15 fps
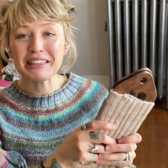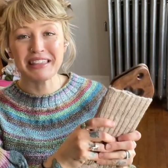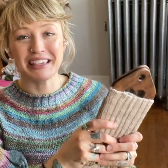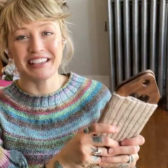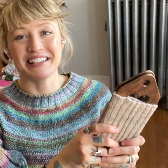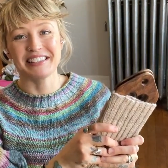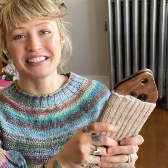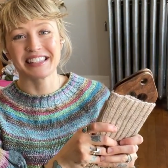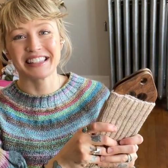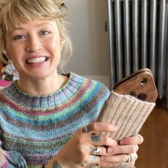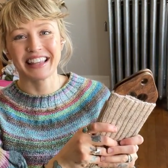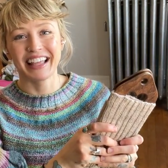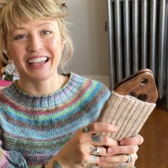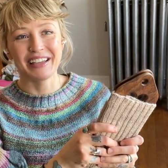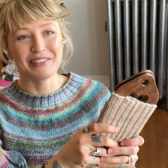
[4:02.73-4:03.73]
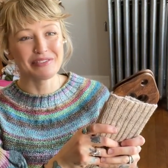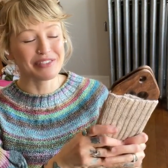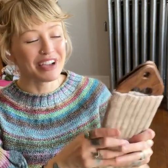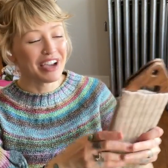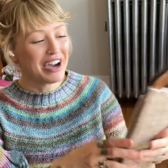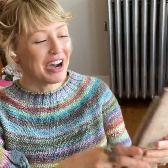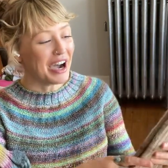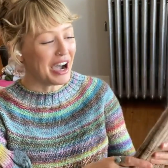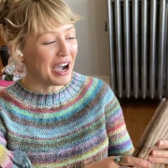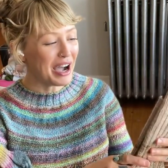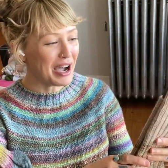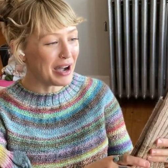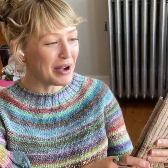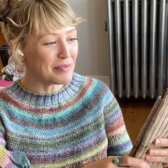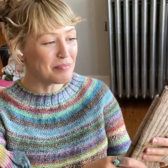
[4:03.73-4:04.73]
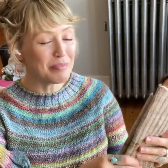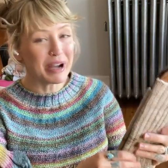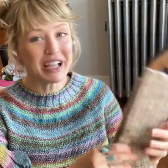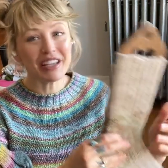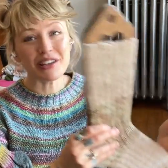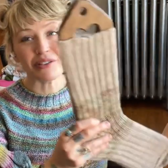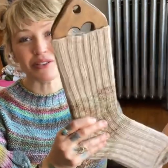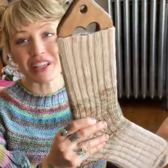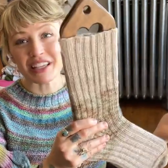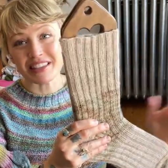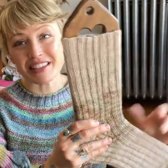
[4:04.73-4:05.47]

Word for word: things in life. Um, but you know, like